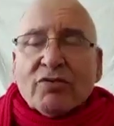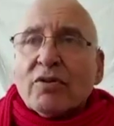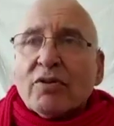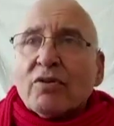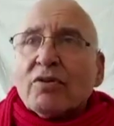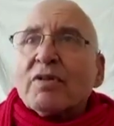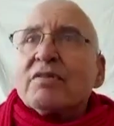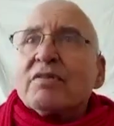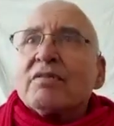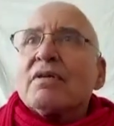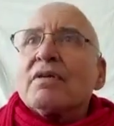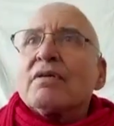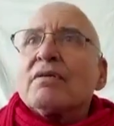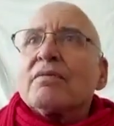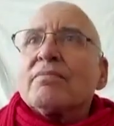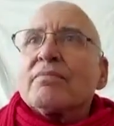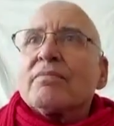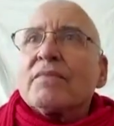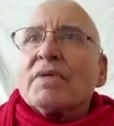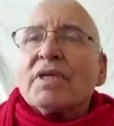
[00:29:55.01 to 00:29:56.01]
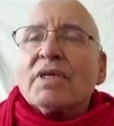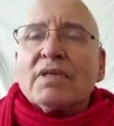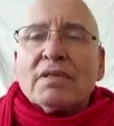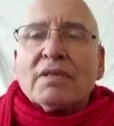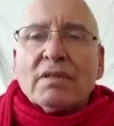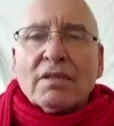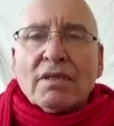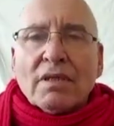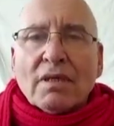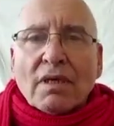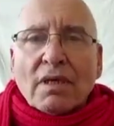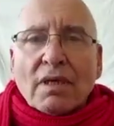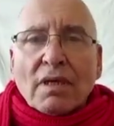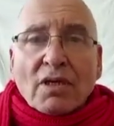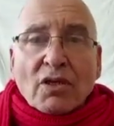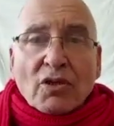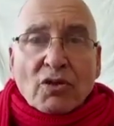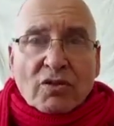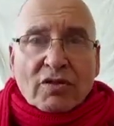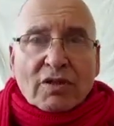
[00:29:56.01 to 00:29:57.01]
Let's say you
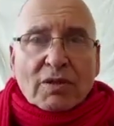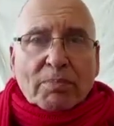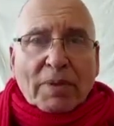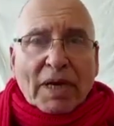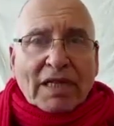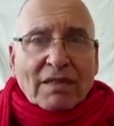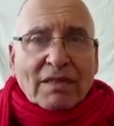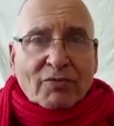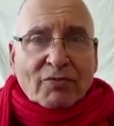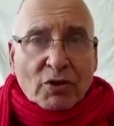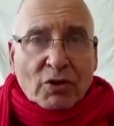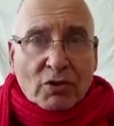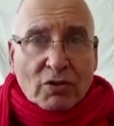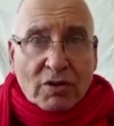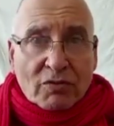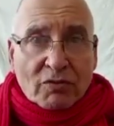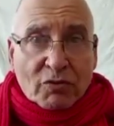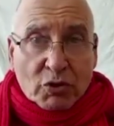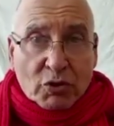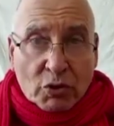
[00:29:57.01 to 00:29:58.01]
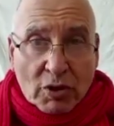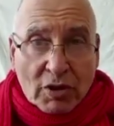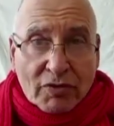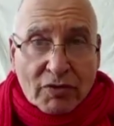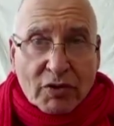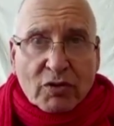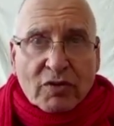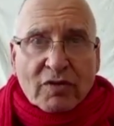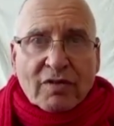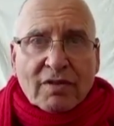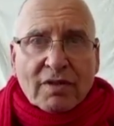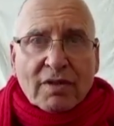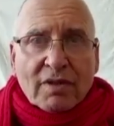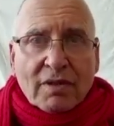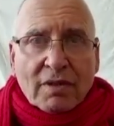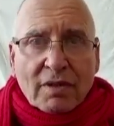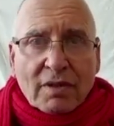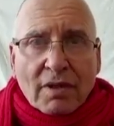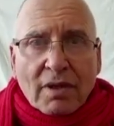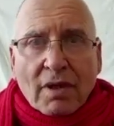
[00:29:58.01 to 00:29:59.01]
see painting photography. You
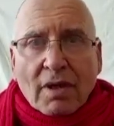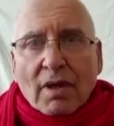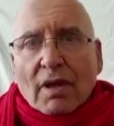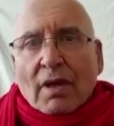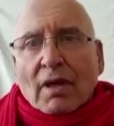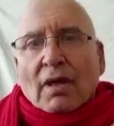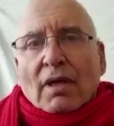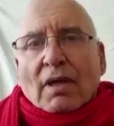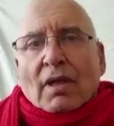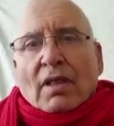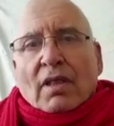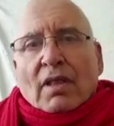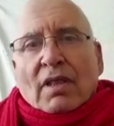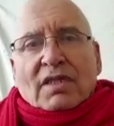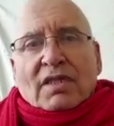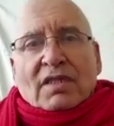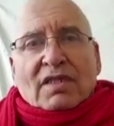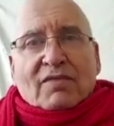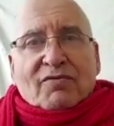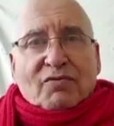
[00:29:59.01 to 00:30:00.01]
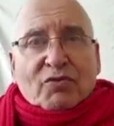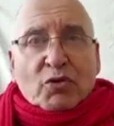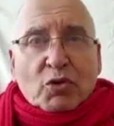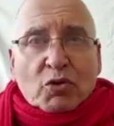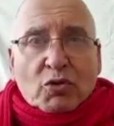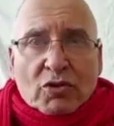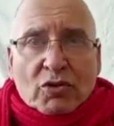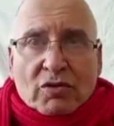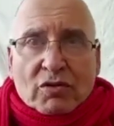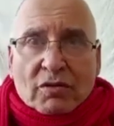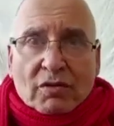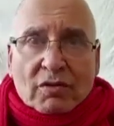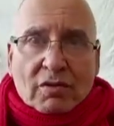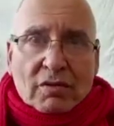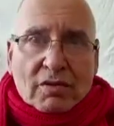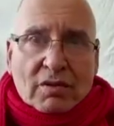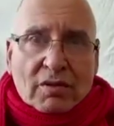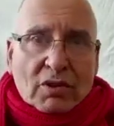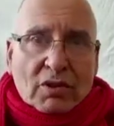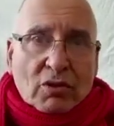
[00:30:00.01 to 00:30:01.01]
see these photons
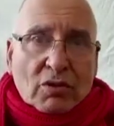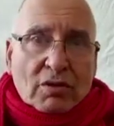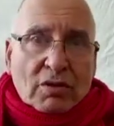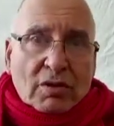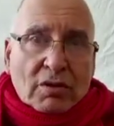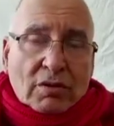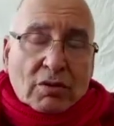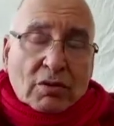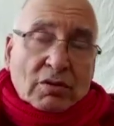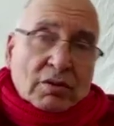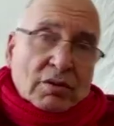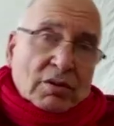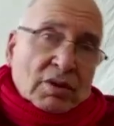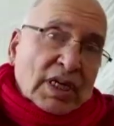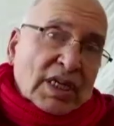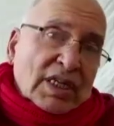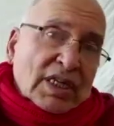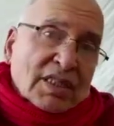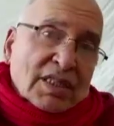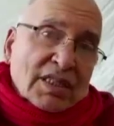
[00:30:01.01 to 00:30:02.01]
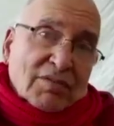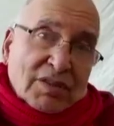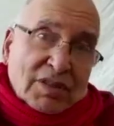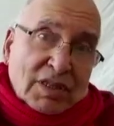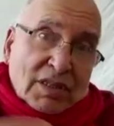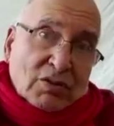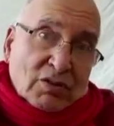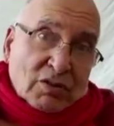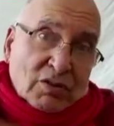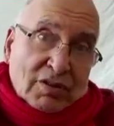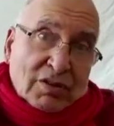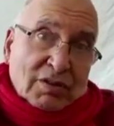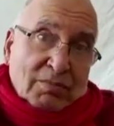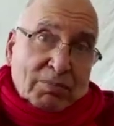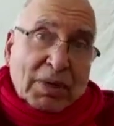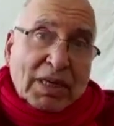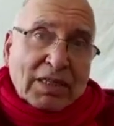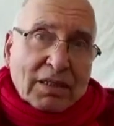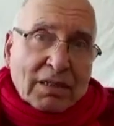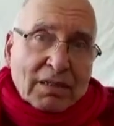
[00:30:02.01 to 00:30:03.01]
that on the negative, and then you see the
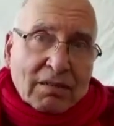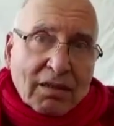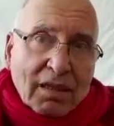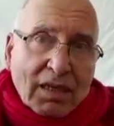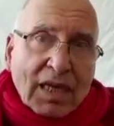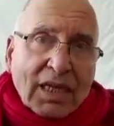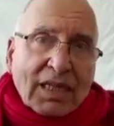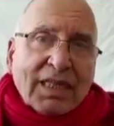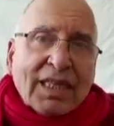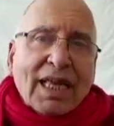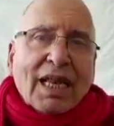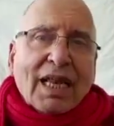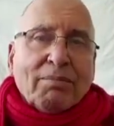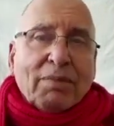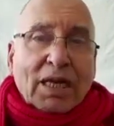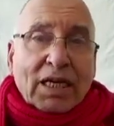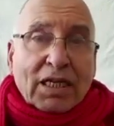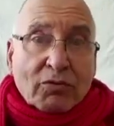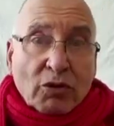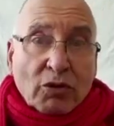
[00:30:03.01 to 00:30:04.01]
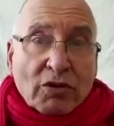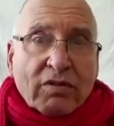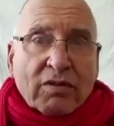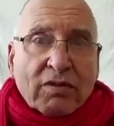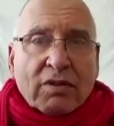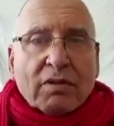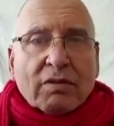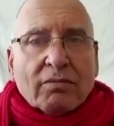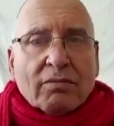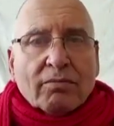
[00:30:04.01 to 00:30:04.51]
painting. It's a telaba. It was there.